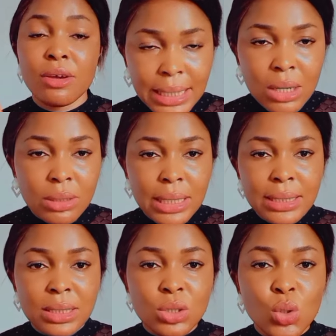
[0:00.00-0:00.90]
Now
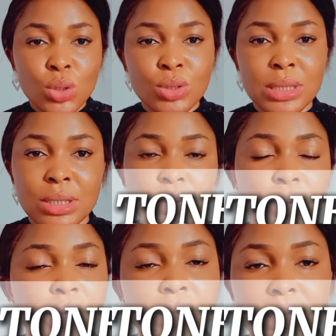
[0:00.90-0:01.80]
let's go to the
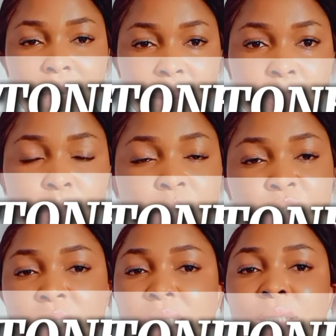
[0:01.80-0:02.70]
third step,
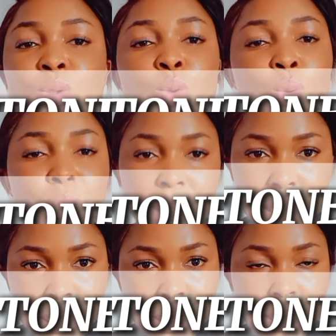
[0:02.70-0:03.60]
which is the
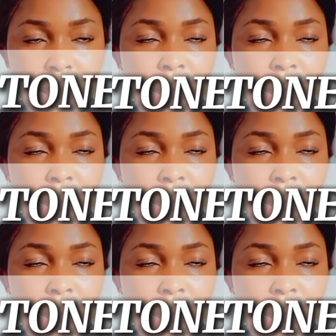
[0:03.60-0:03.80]
toners.